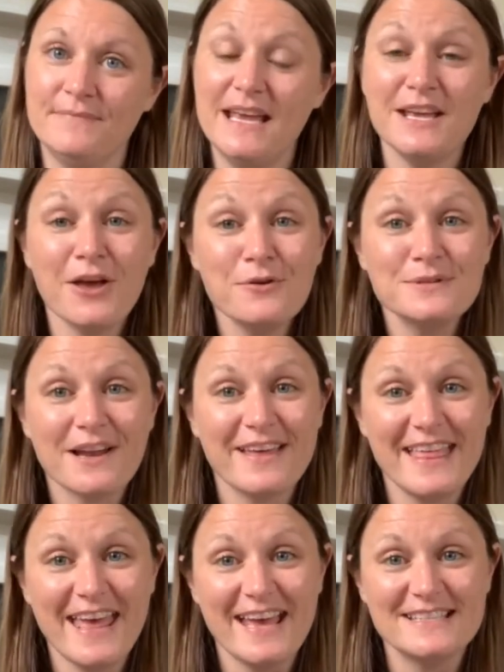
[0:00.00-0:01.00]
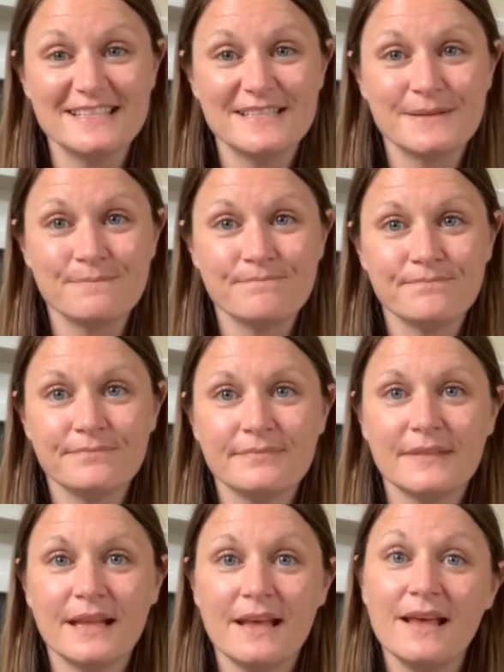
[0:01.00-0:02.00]
It goes like this.
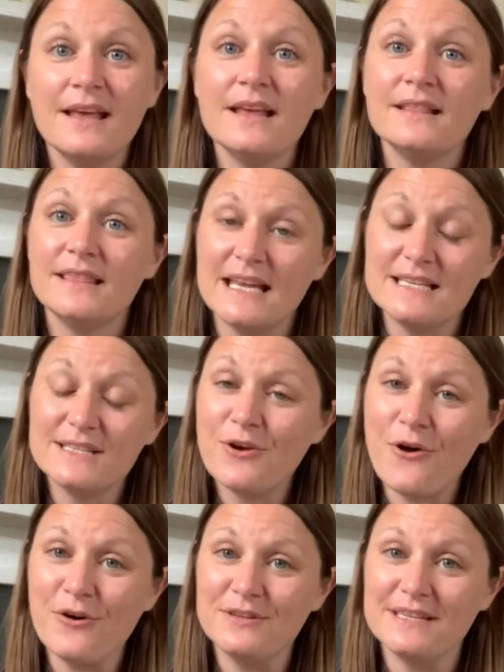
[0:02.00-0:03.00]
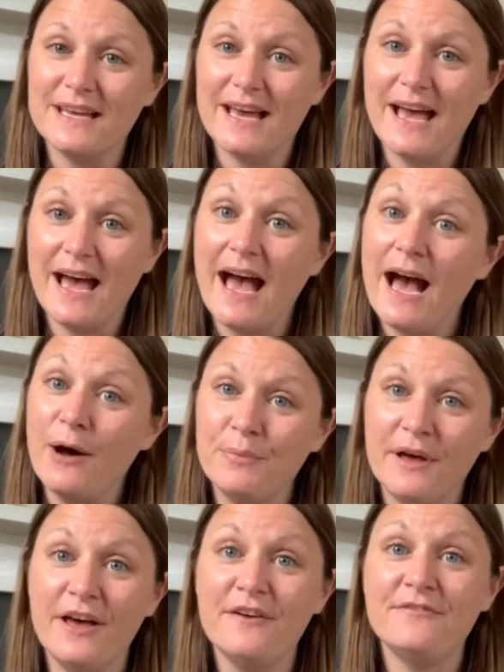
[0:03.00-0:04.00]
This God, how
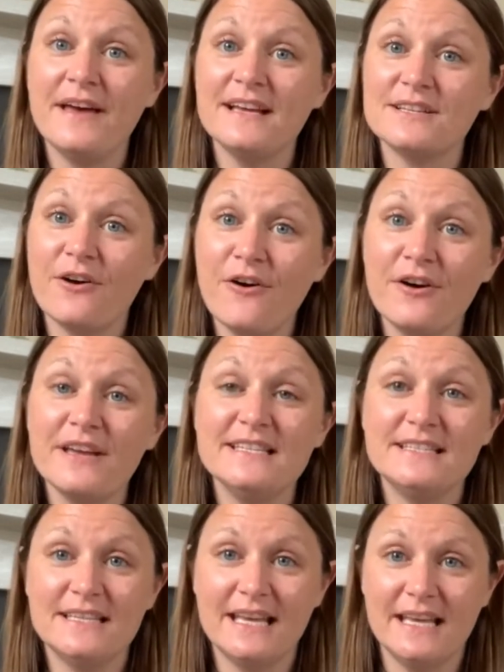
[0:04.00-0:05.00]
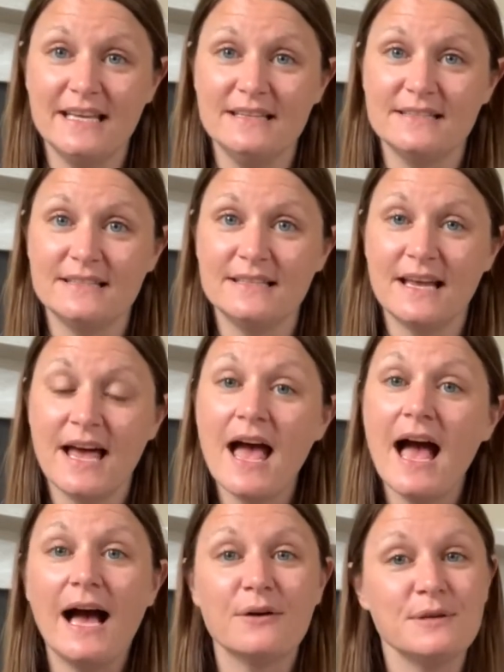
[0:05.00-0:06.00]
perfect are his deeds,
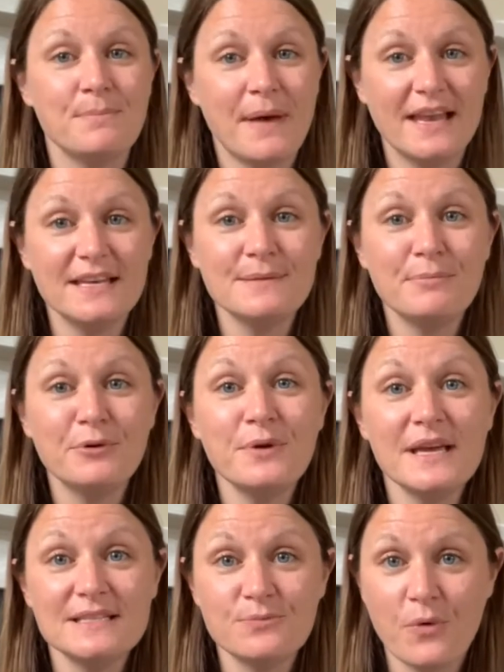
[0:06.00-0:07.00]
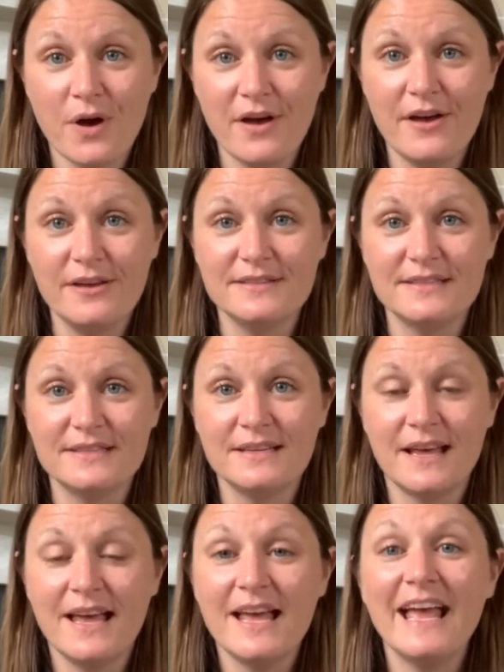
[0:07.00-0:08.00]
how dependable his words.
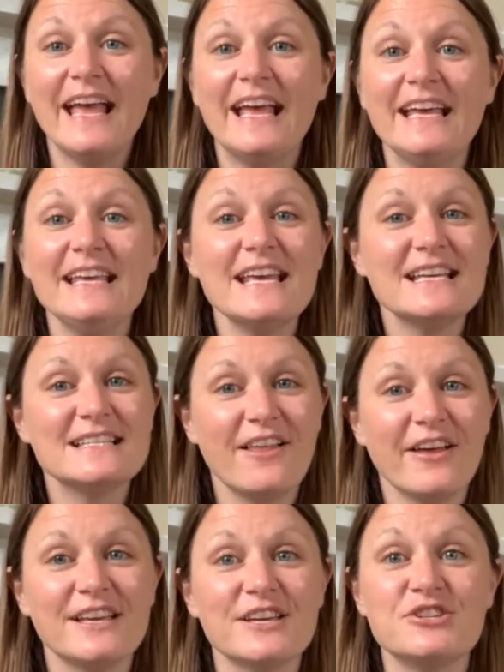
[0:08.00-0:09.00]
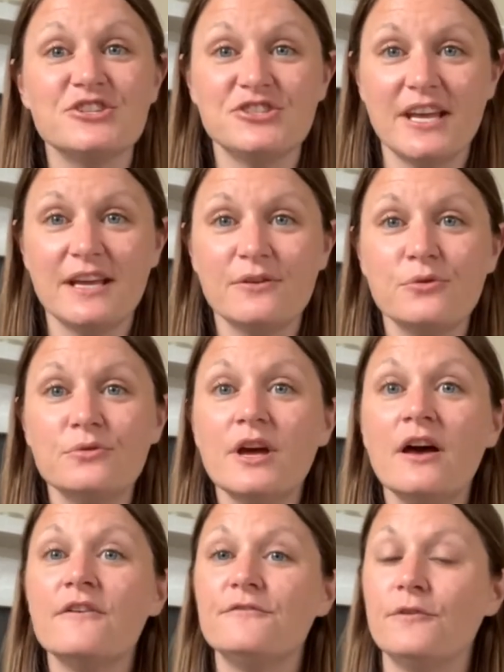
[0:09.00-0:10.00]
He is like a shield
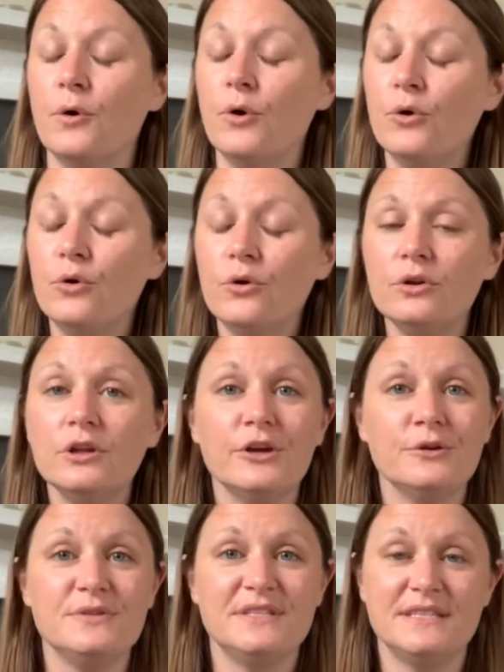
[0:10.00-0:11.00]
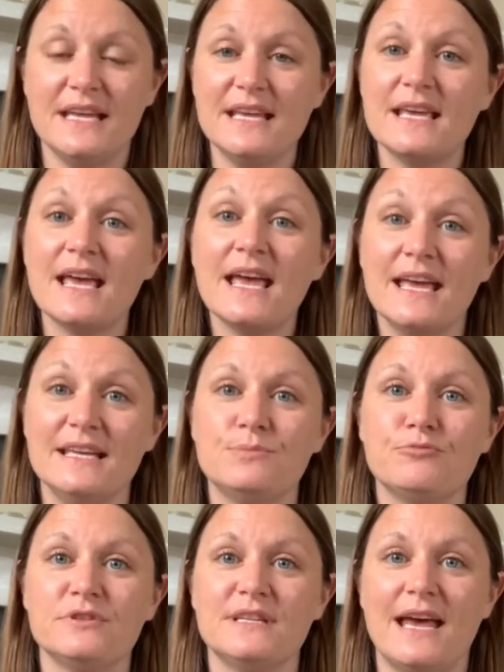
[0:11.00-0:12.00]
for all who seek his
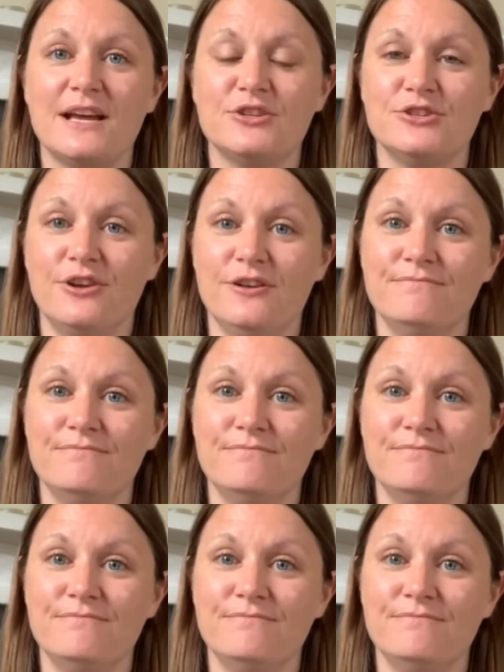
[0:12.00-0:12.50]
protection.